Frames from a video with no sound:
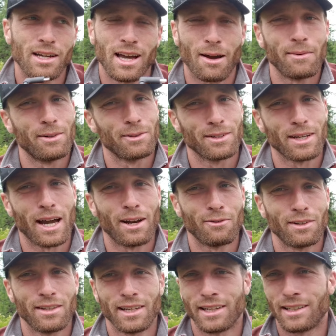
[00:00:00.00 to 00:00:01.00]
I mean, it was kind of
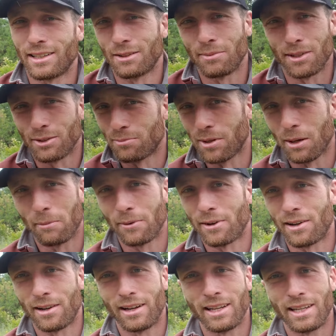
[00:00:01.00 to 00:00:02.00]
ridiculous because people
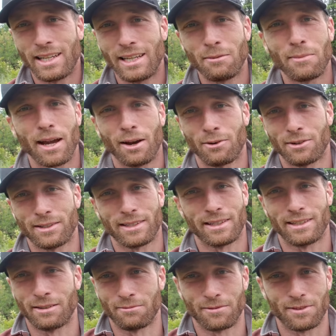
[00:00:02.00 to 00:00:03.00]
on eBay were
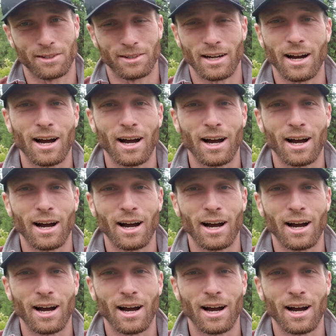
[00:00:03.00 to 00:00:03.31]
selling them for a